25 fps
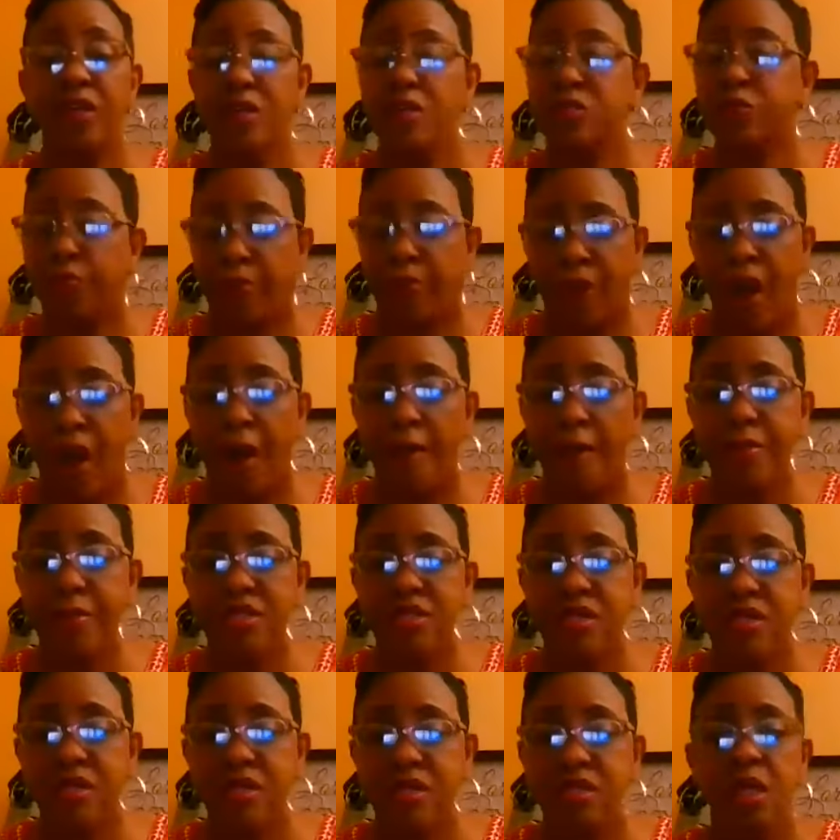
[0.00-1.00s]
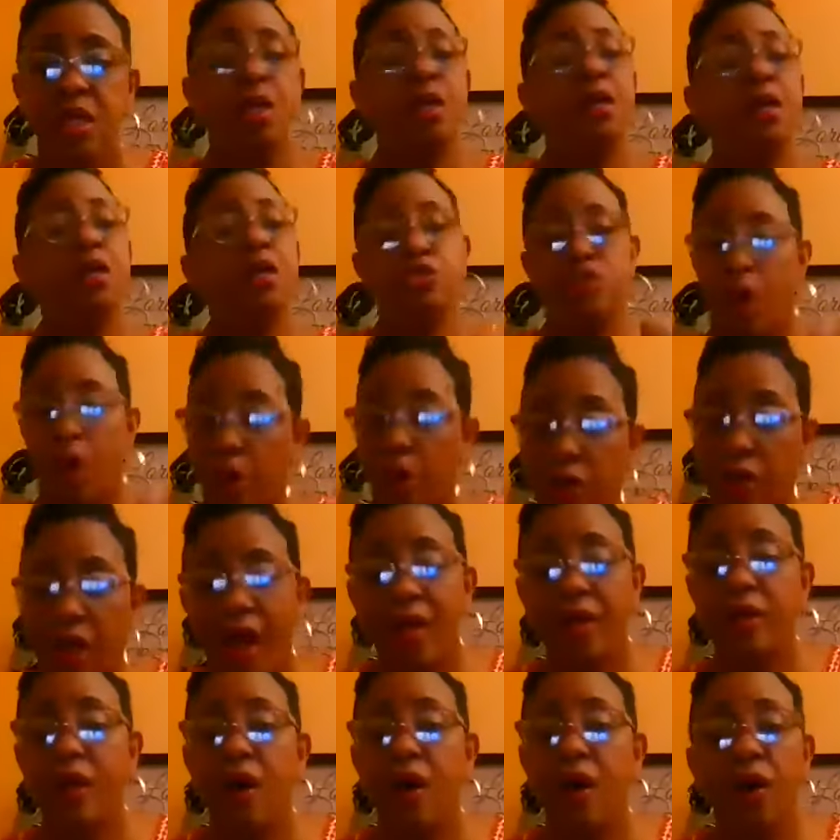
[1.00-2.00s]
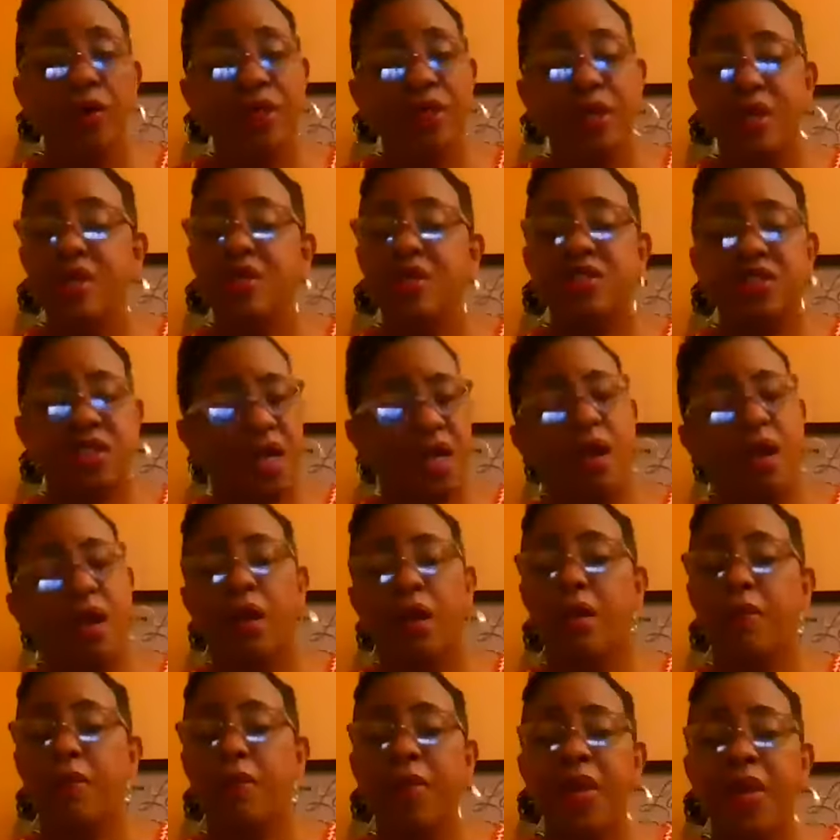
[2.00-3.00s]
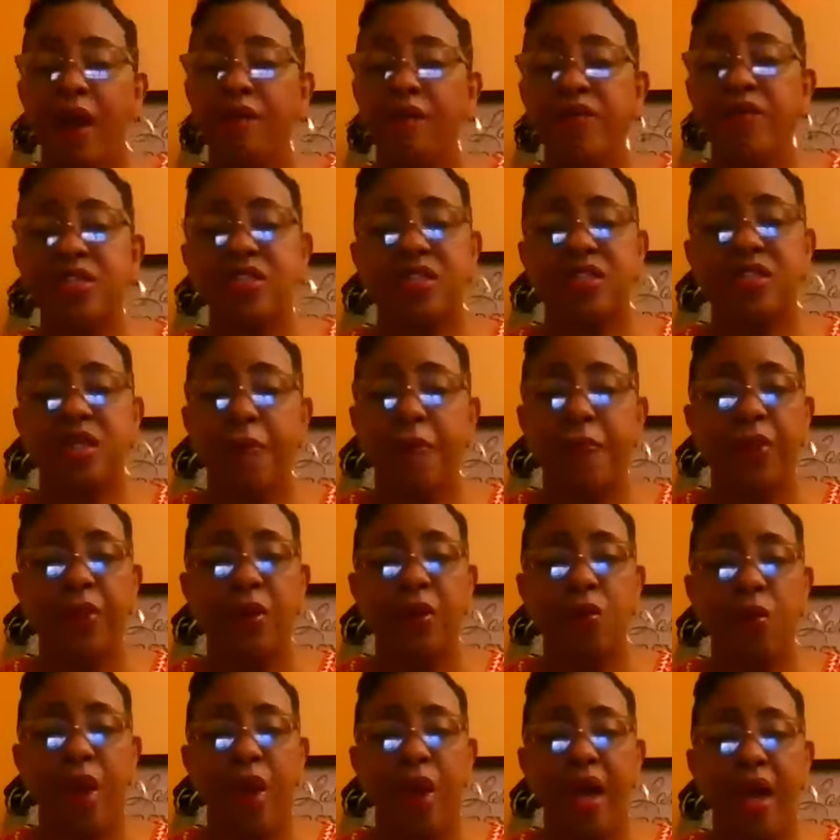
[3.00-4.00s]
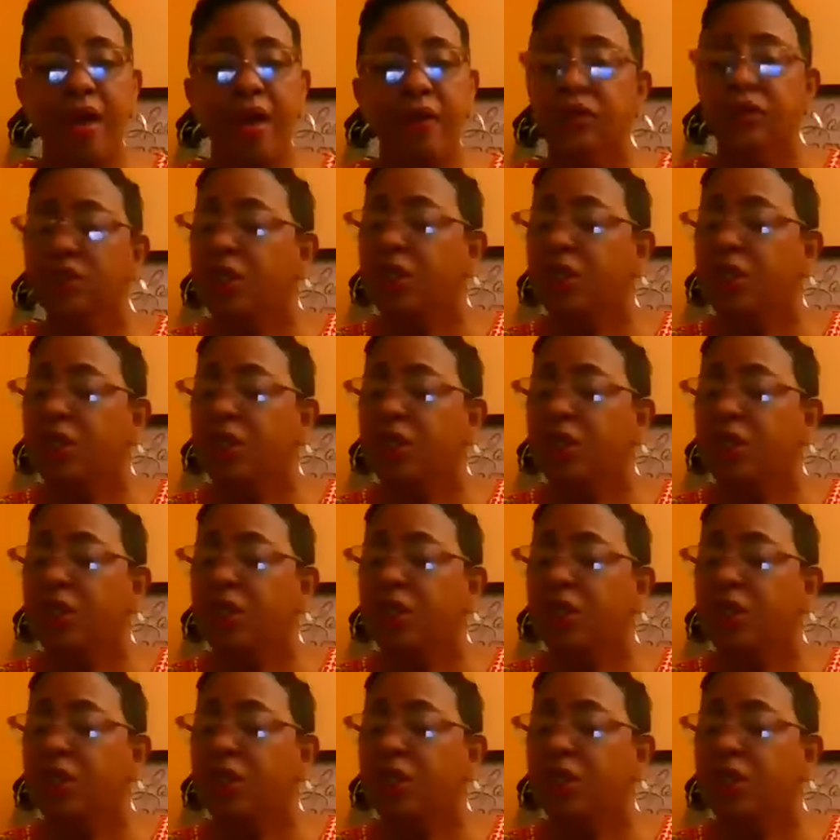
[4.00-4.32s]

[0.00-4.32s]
in his promises? Don't I know that he's carrying me every step of the way?